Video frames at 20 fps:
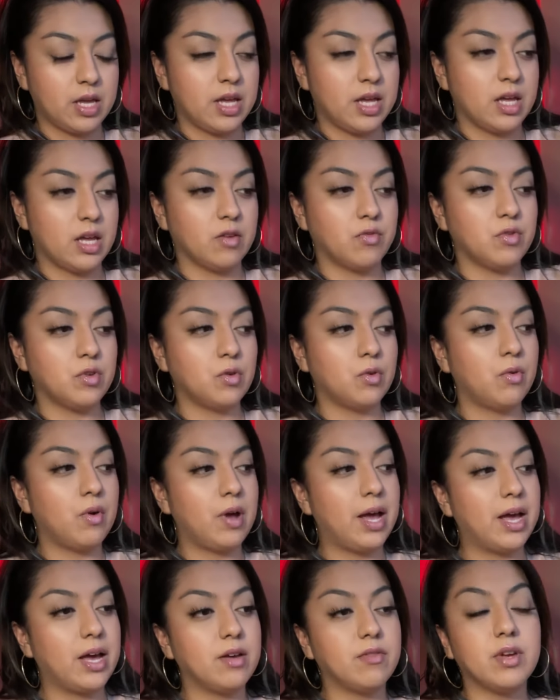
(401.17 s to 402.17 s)
If you don't
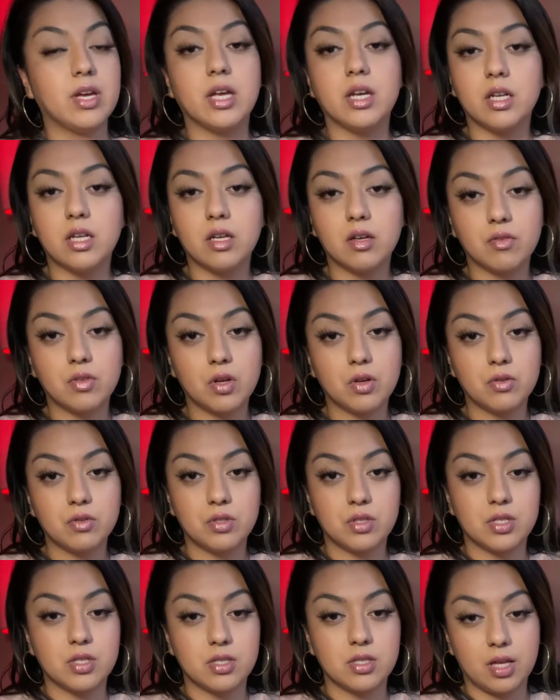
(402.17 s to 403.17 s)
have any of those,
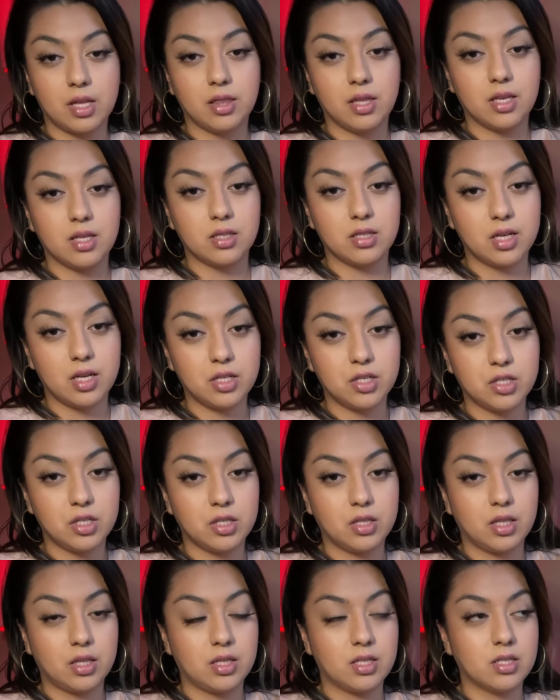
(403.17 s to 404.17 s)
just set the intention
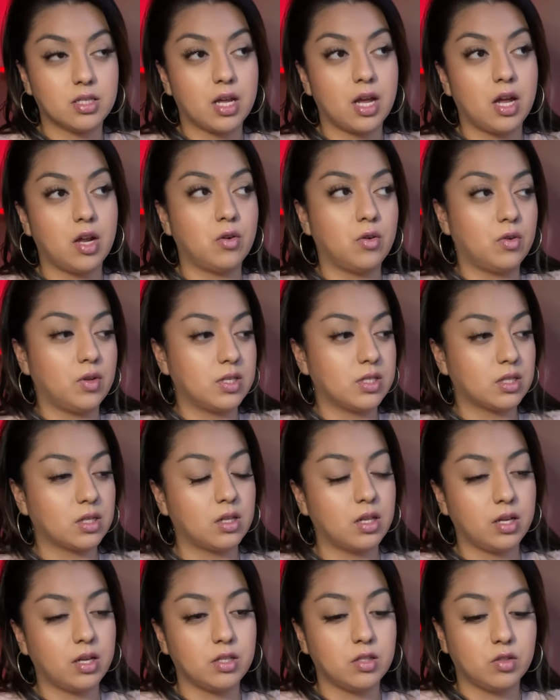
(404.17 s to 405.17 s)
that this candle is
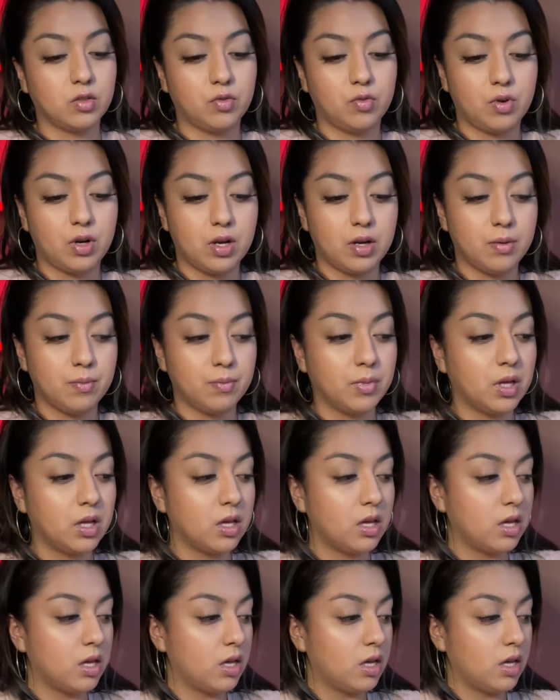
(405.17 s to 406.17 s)
cleansed from
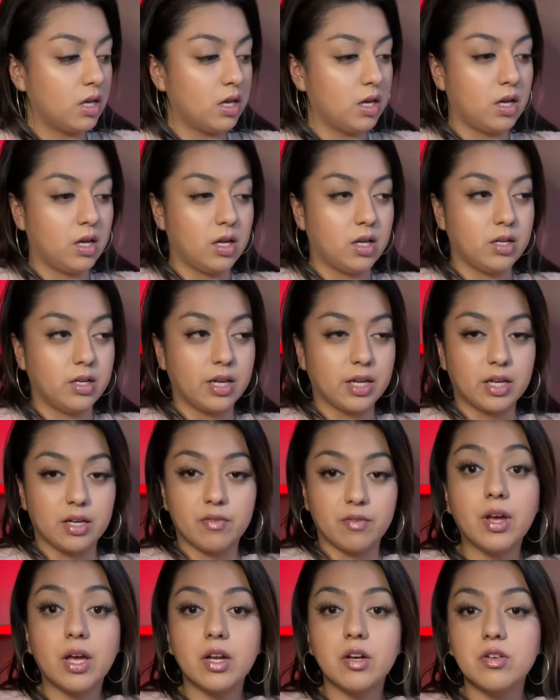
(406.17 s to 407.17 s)
negative
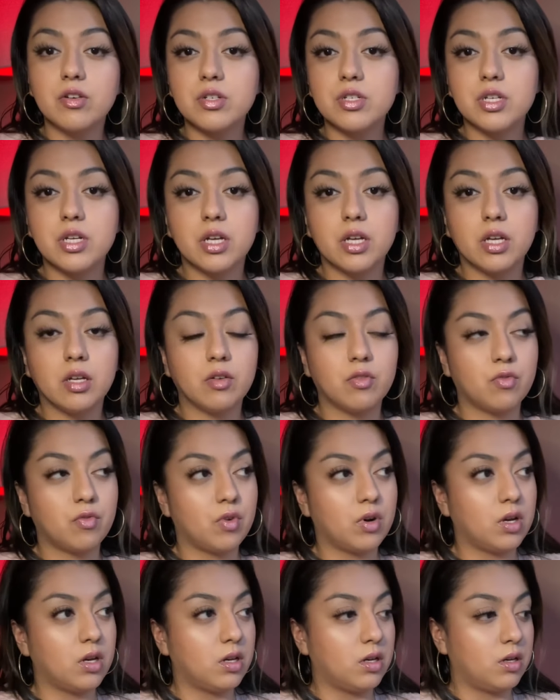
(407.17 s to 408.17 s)
energy,
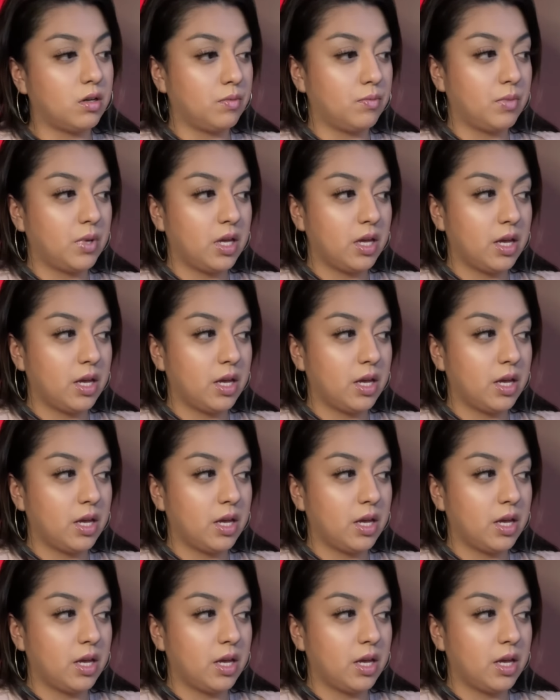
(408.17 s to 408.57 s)
from